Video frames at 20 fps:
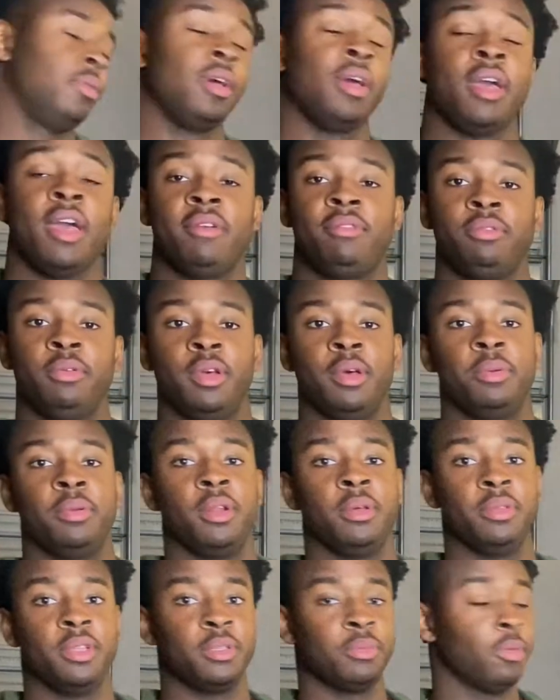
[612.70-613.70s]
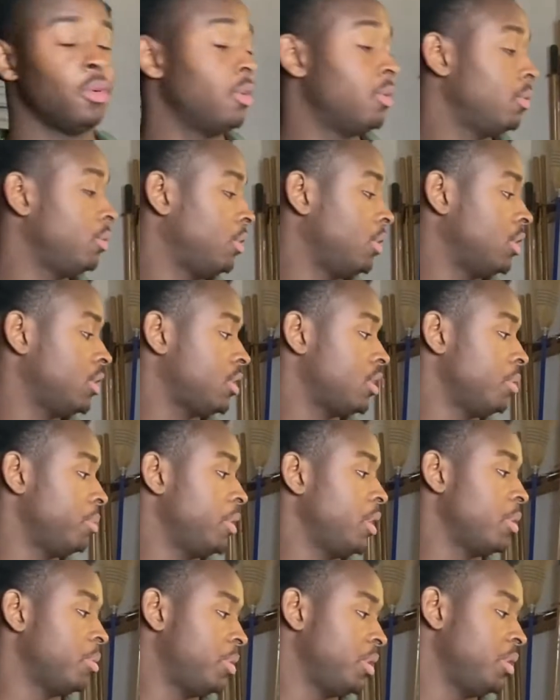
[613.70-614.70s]
after we open up this mold, it's gonna be
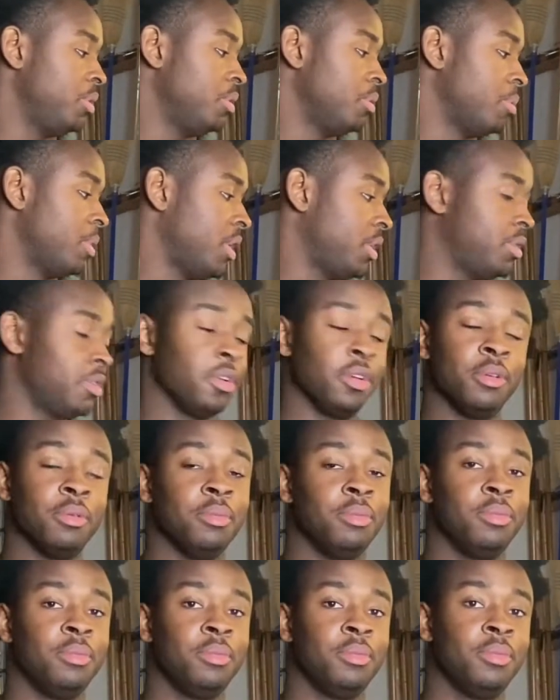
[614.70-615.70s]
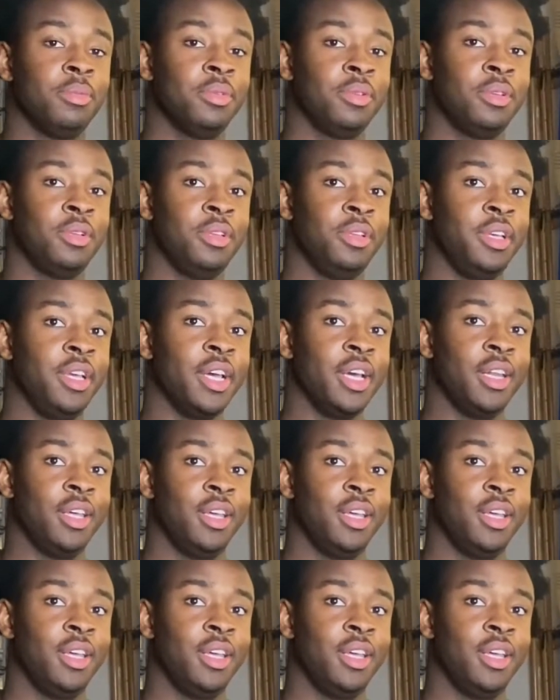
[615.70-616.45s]
up to you to make some. You got it?